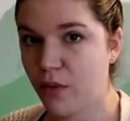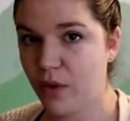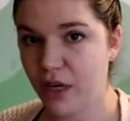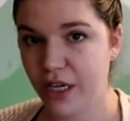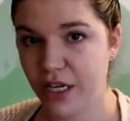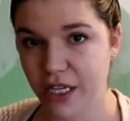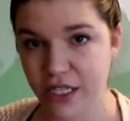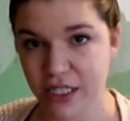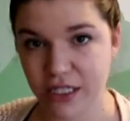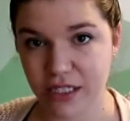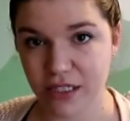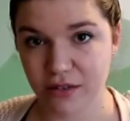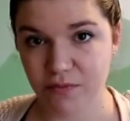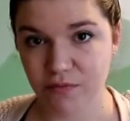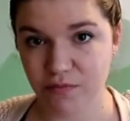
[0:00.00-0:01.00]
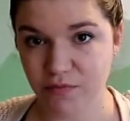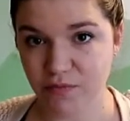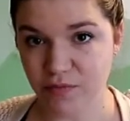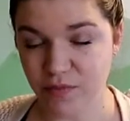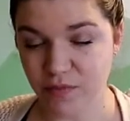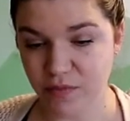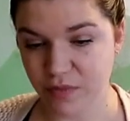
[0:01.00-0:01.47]
was
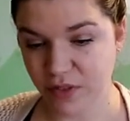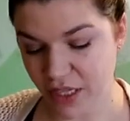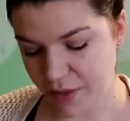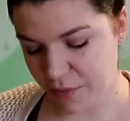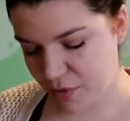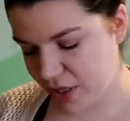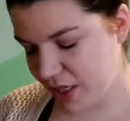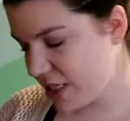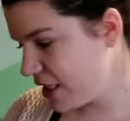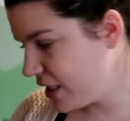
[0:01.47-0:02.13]
like pretty